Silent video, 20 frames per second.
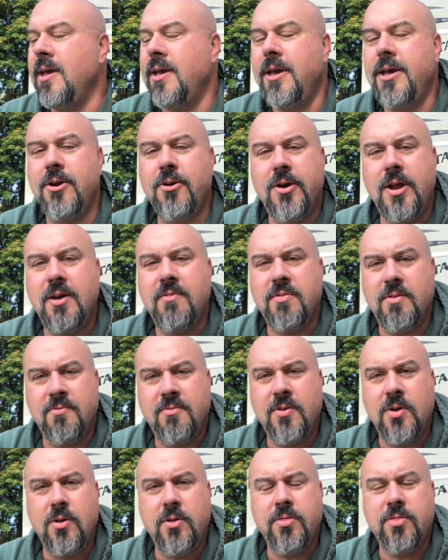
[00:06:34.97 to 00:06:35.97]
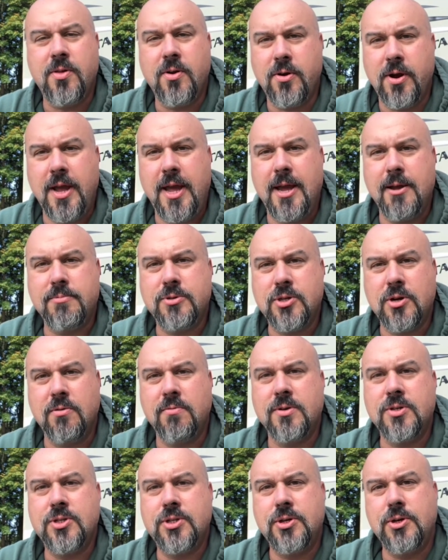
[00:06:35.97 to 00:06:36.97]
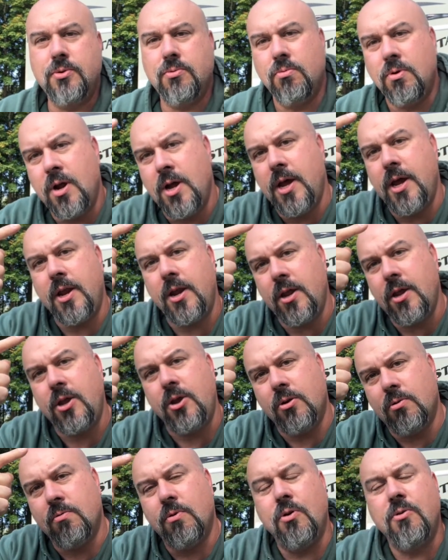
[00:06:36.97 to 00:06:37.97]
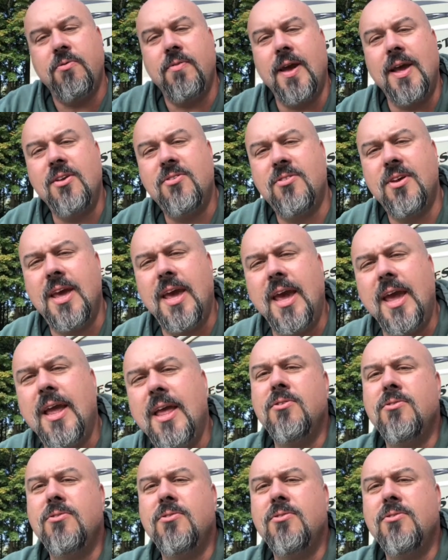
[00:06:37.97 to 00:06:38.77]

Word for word: You don't have the full 30 amp service to run your roof AC.